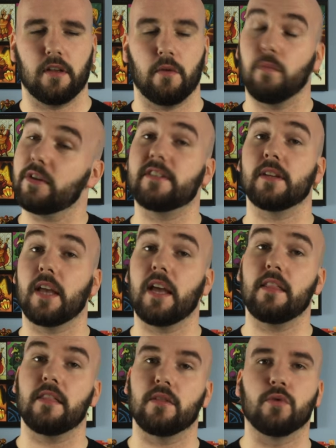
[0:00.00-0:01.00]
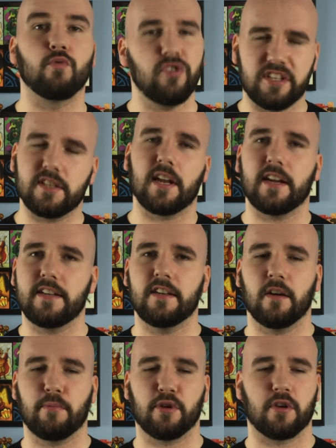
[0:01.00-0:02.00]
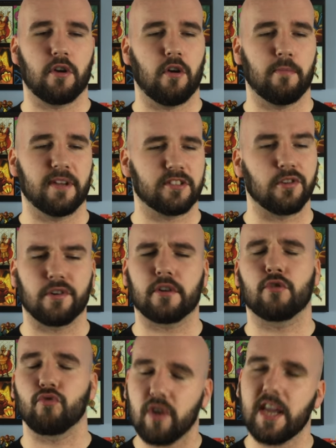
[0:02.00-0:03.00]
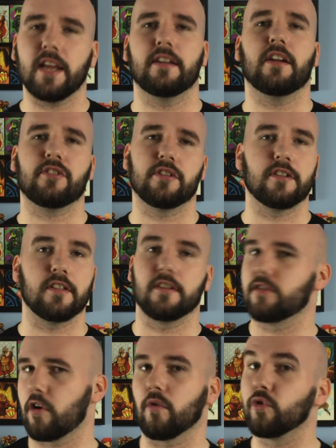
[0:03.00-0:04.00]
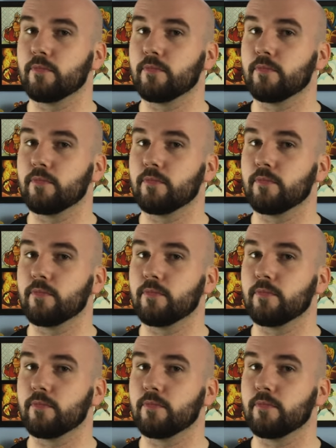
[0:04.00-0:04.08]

Once again, the recent IDW comics are a great addition to the Turtles